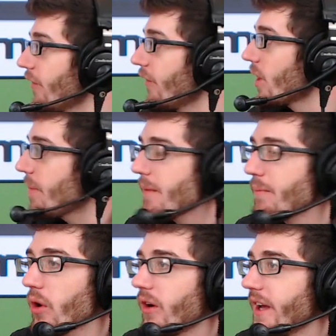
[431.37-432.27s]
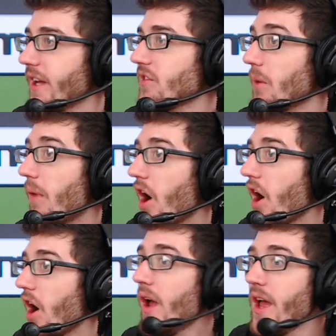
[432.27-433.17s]
you want to buy Borderlands
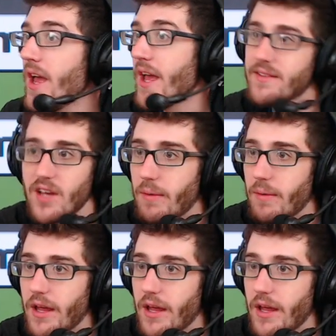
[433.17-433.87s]
tomorrow, it's going to be